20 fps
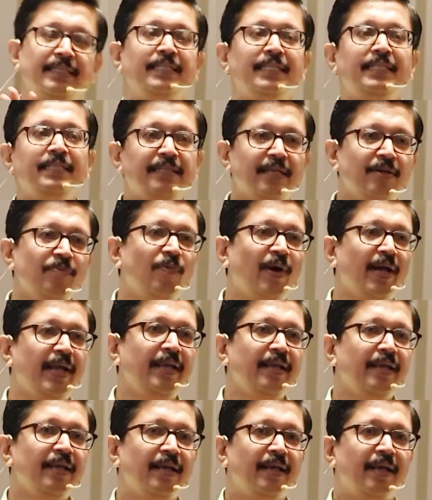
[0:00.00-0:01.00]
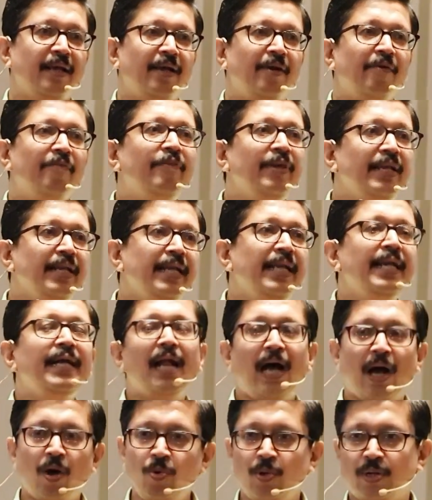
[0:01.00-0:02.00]
the reason why we
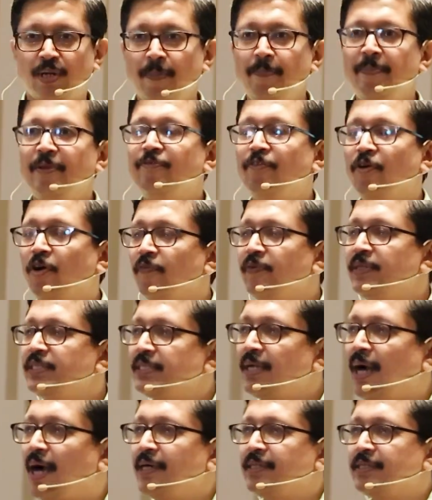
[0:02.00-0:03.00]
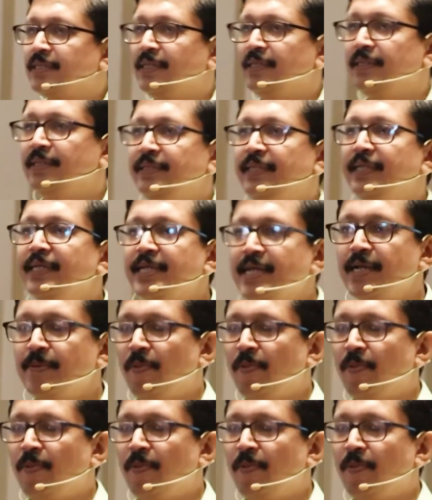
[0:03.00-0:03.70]
need outcome before we start thinking